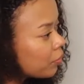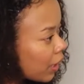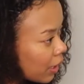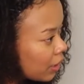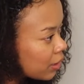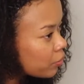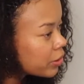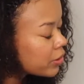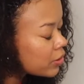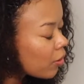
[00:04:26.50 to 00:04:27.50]
Right? It
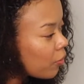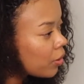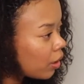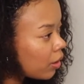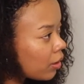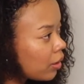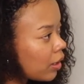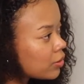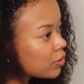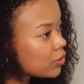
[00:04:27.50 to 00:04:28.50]
was so good.
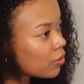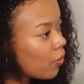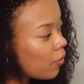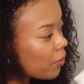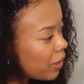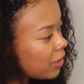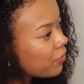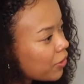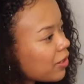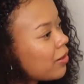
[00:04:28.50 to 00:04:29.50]
I took so many
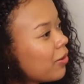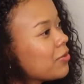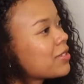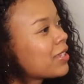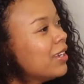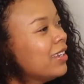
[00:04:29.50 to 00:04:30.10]
freaking notes.